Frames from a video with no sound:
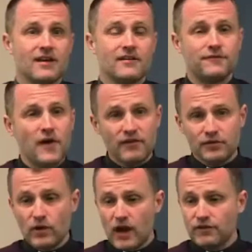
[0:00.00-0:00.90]
Five
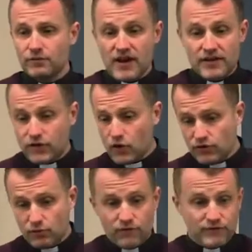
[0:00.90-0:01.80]
small loaves of bread, two
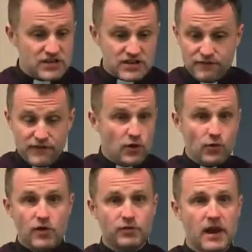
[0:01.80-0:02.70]
small fish, and he fed all
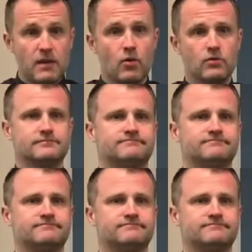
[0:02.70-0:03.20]
those people.